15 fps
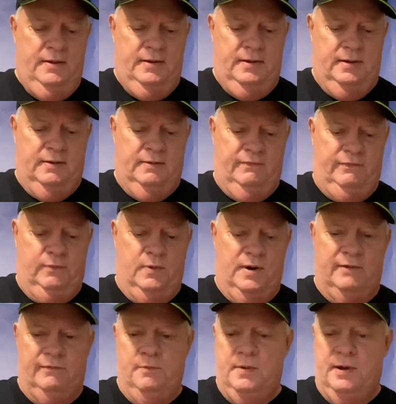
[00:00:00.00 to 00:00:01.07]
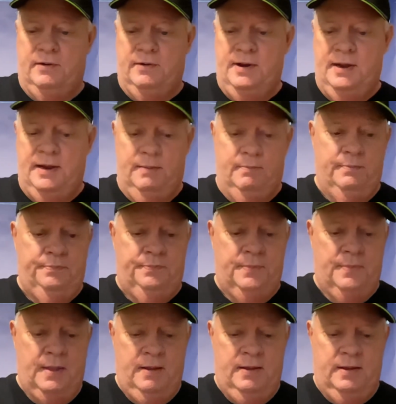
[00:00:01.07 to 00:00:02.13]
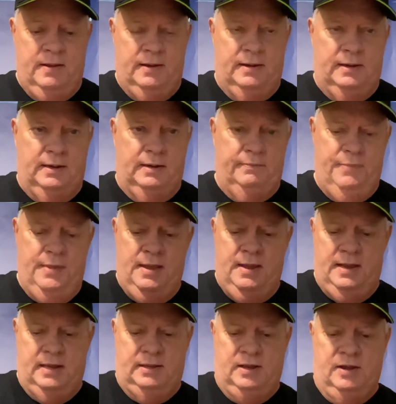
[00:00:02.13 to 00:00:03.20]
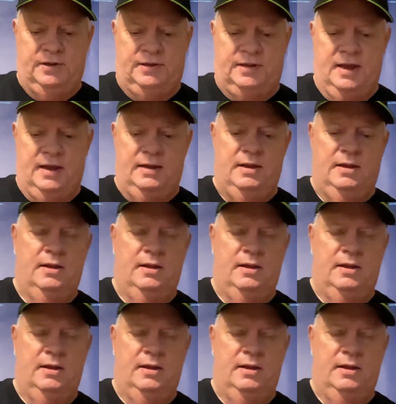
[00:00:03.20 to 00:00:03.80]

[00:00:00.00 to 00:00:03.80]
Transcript: for want of a better name, it does say